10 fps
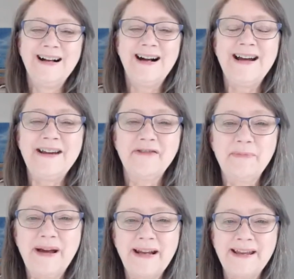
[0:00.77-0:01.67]
Hi
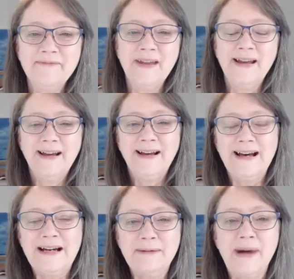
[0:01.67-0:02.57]
everybody.
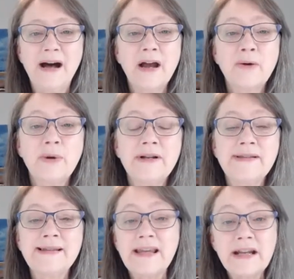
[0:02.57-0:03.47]
I
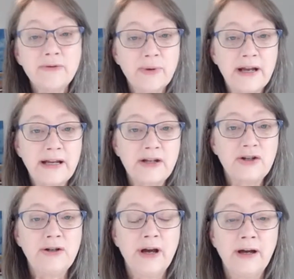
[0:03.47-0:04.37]
was getting
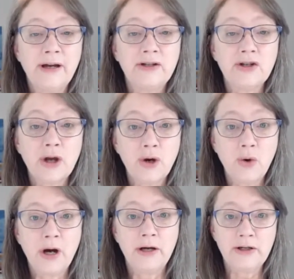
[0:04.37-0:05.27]
ready to go
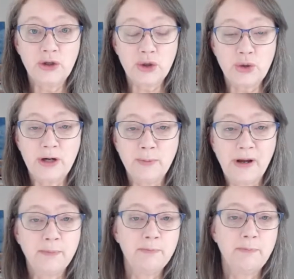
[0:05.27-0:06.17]
on a trip.
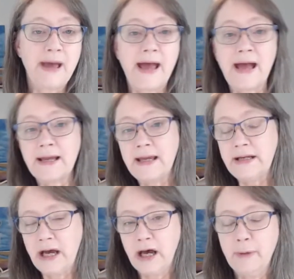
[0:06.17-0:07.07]
I'm packing
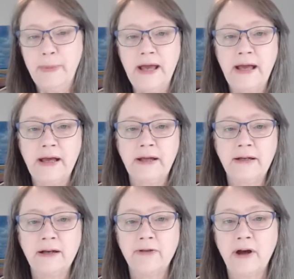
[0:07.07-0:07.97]
up
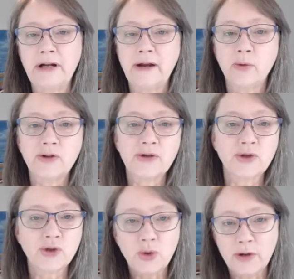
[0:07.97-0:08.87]
and thought I would
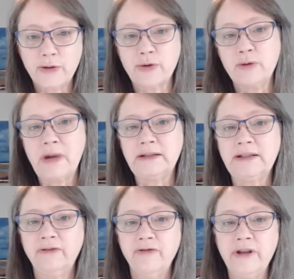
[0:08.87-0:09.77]
sort through my
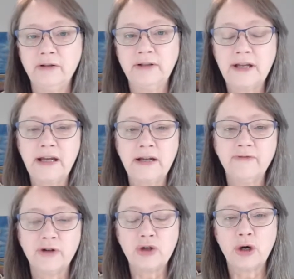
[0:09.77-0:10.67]
little field kit
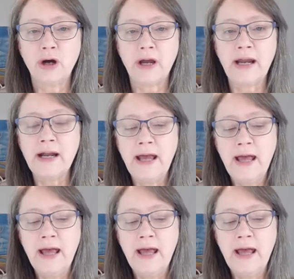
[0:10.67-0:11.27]
for drawing.